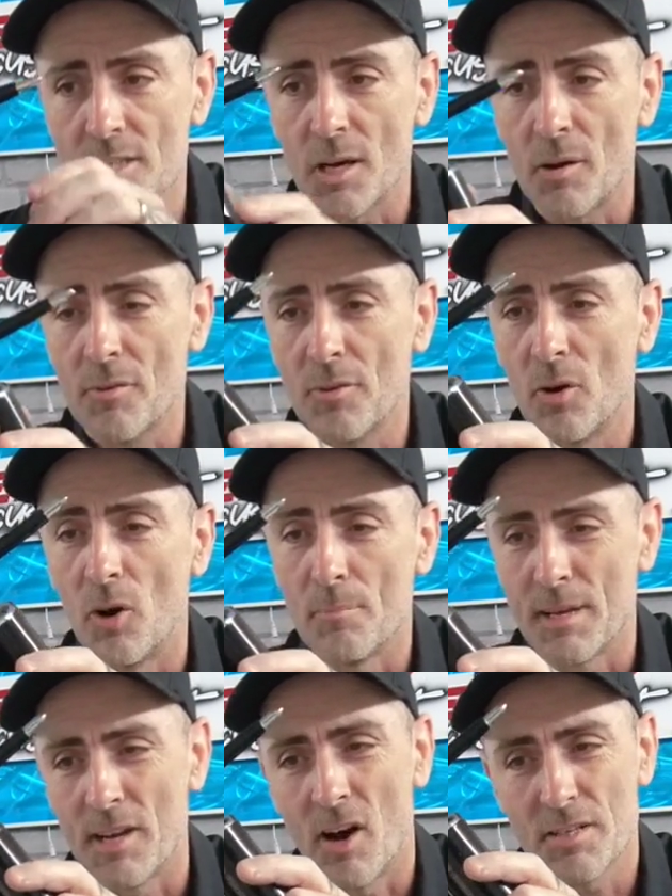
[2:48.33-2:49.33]
So I thought
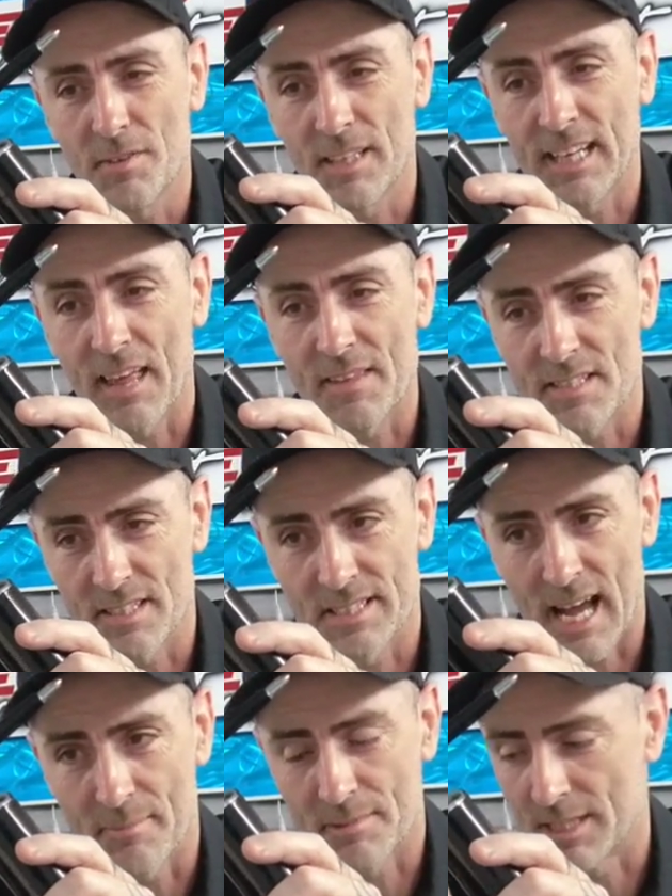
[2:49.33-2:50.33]
it'd be nice if I could get this
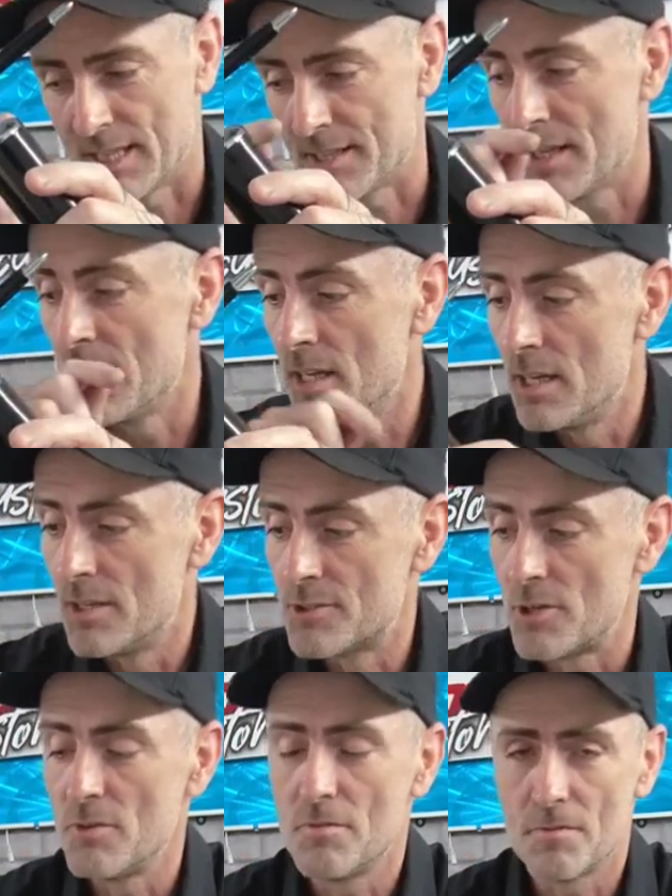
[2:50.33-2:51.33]
adapted
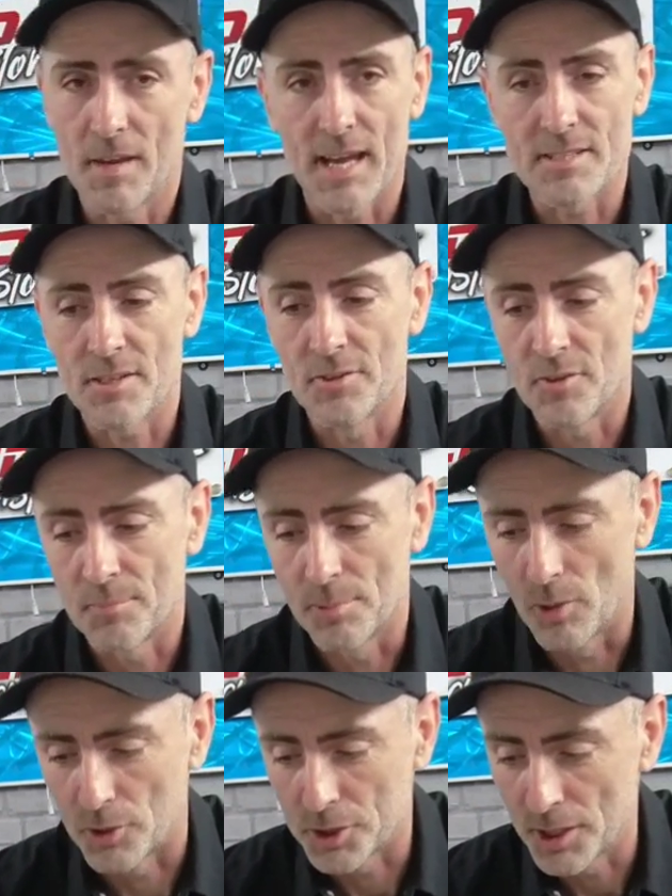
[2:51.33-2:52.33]
to fit another
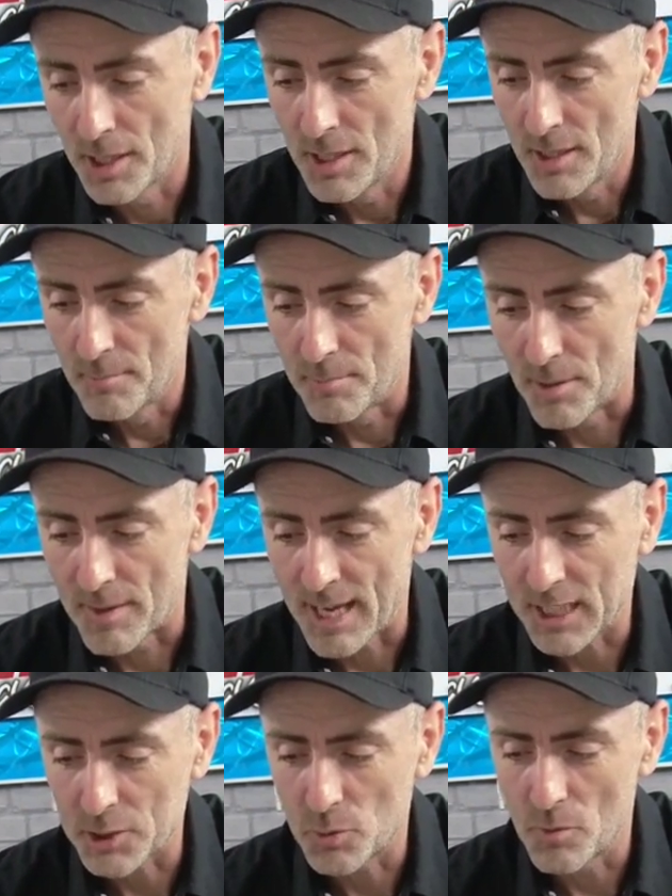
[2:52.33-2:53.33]
brush. But
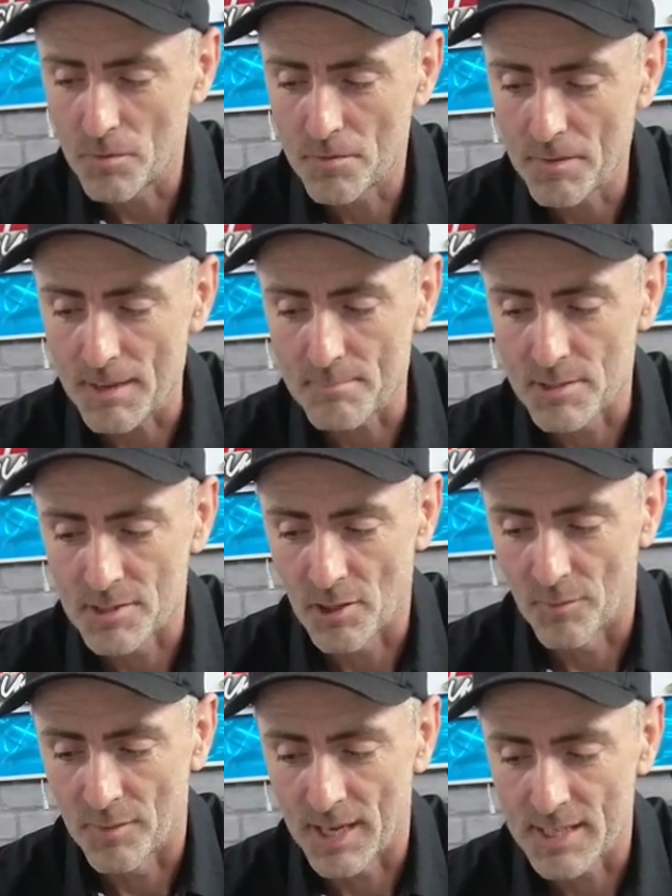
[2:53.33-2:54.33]
the actual
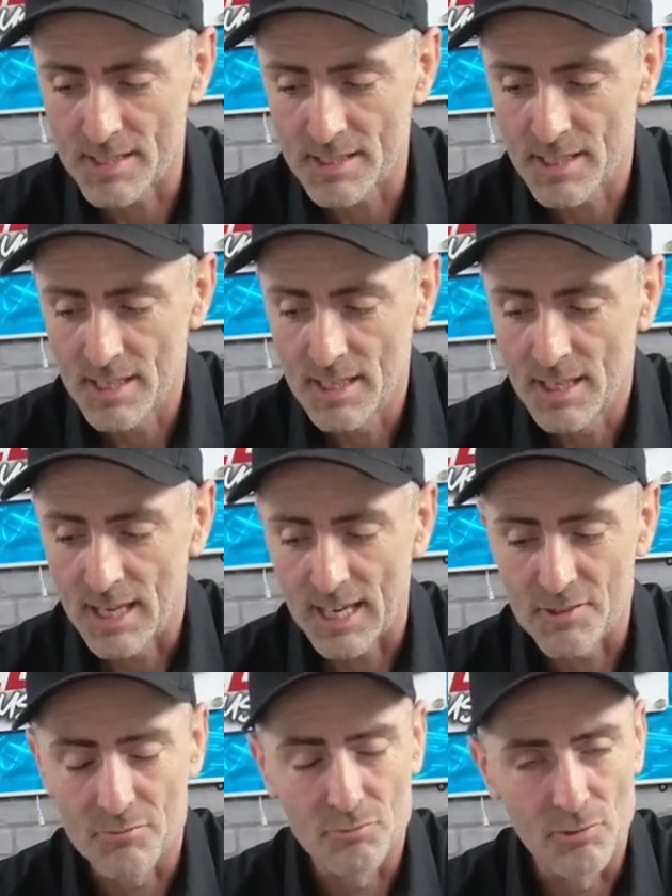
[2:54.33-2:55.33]
fitment on this
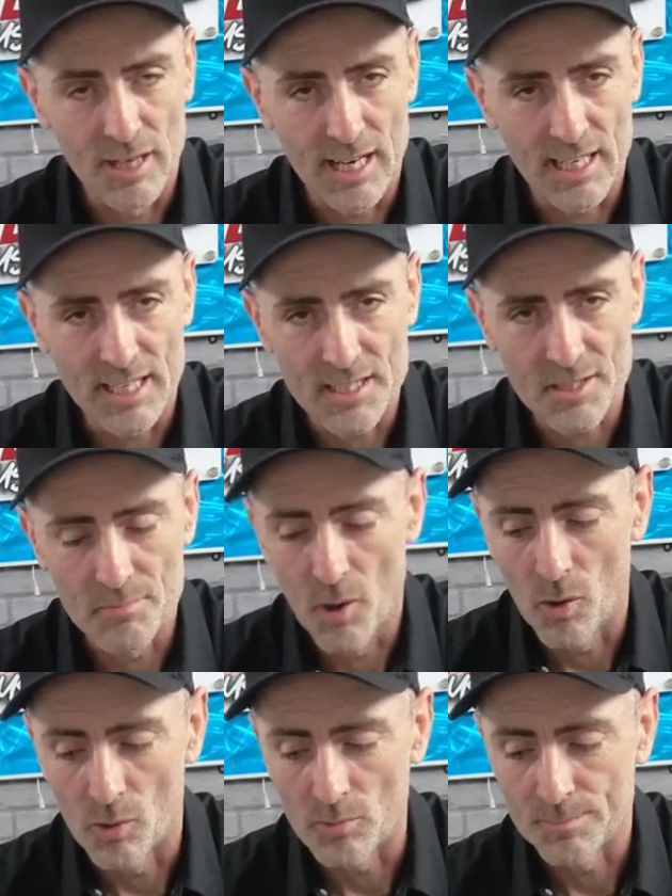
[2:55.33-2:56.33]
is really
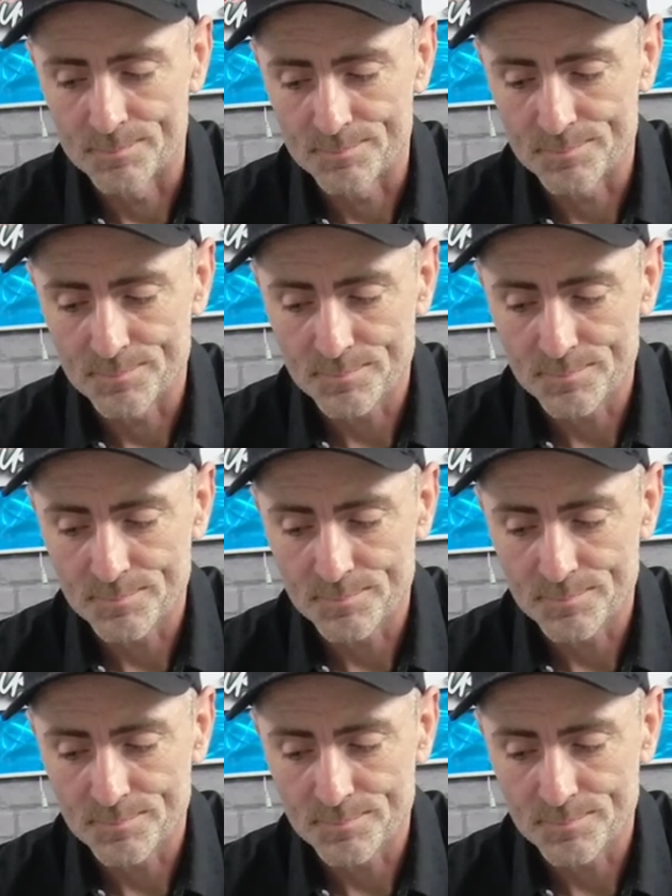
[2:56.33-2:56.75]
small.